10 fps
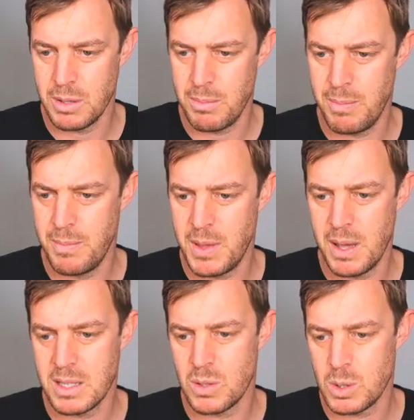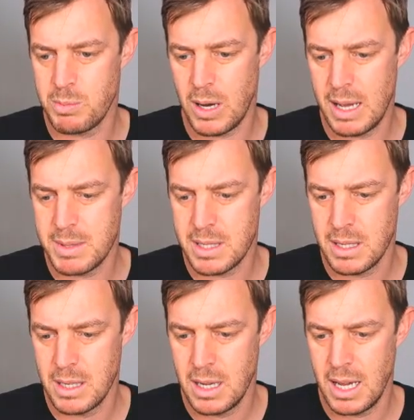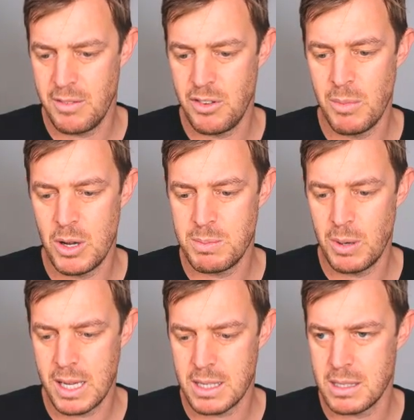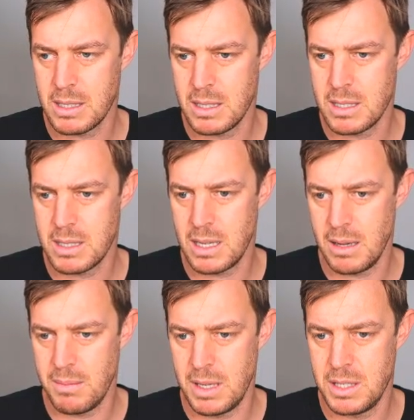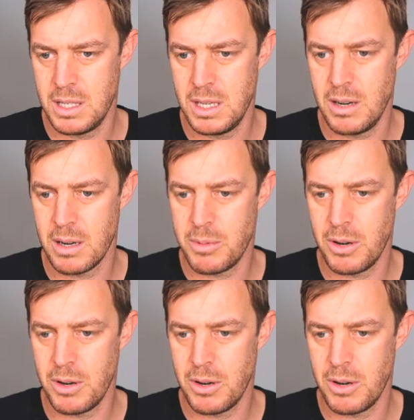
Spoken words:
on the exhaust pipes. For most bikes, it's a generic